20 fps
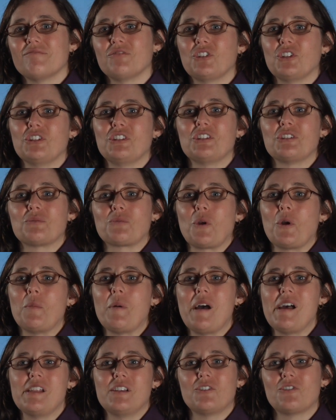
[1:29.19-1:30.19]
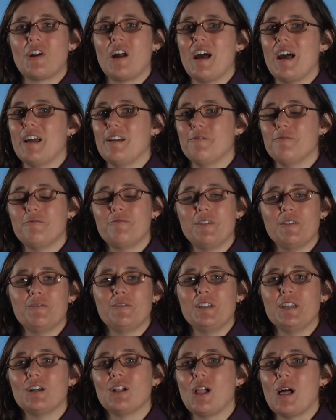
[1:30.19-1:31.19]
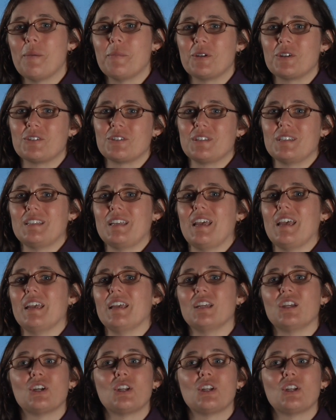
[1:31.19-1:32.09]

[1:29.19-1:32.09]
Could this robot drive 50 kilometers a day?